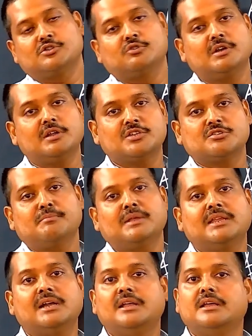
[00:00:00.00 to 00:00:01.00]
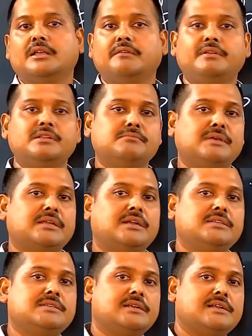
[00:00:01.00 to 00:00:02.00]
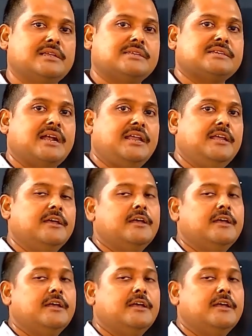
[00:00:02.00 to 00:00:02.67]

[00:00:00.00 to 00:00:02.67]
In case of method, if method is declared as static,